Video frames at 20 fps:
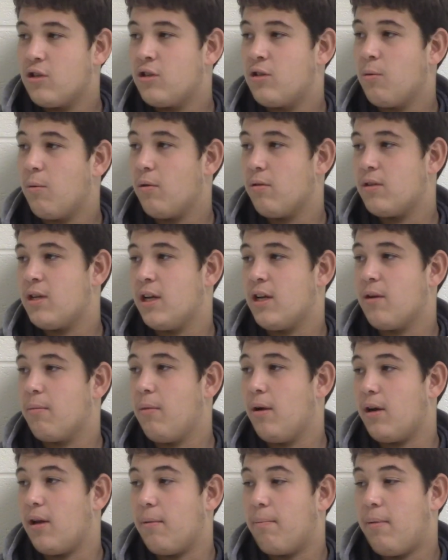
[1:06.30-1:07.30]
She won't take your
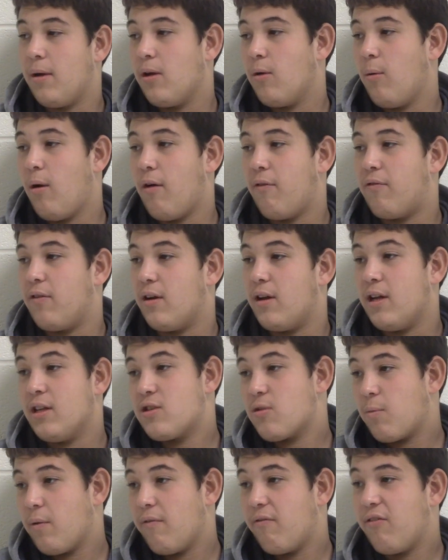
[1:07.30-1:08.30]
money, but you offered.
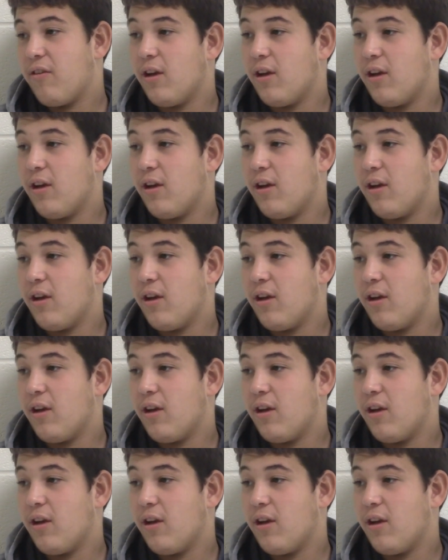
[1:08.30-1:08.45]
It's a win for